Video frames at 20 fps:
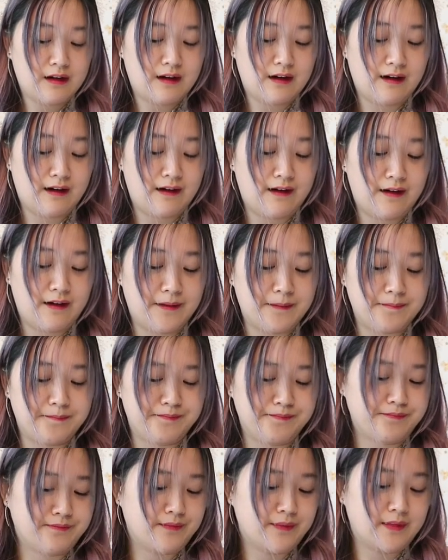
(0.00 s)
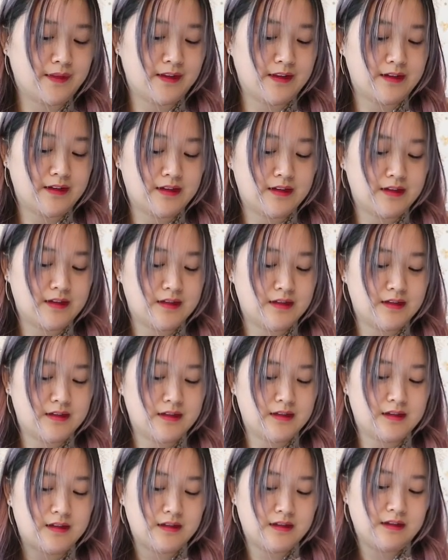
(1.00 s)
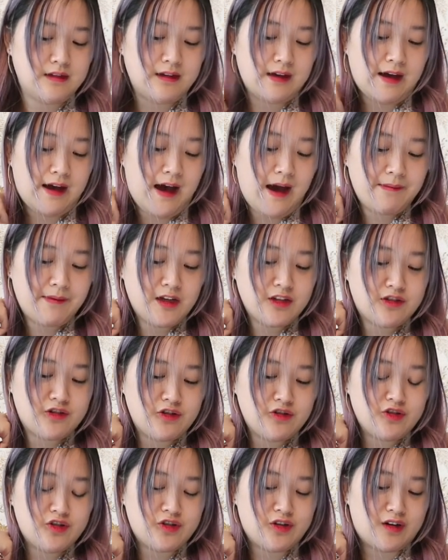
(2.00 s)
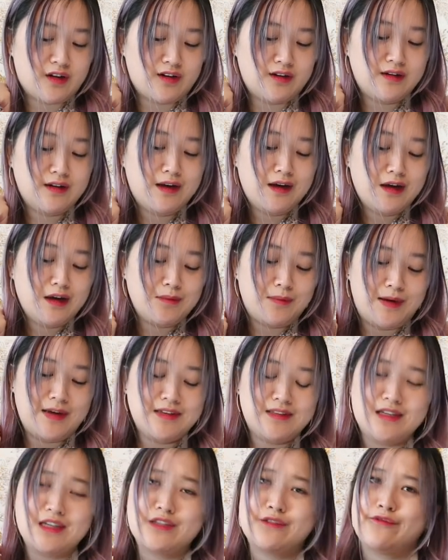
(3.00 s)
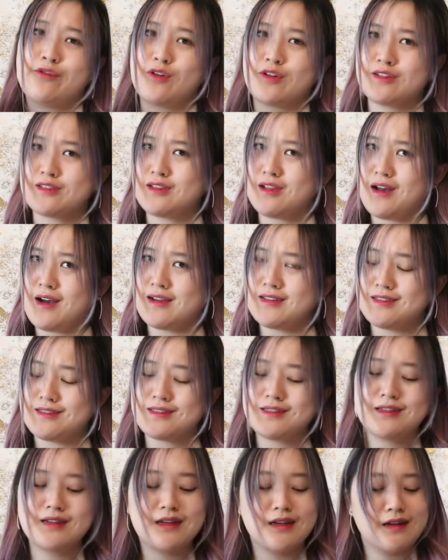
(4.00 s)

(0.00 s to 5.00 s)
Yeah, I'm not too sure, but it says 4 slots.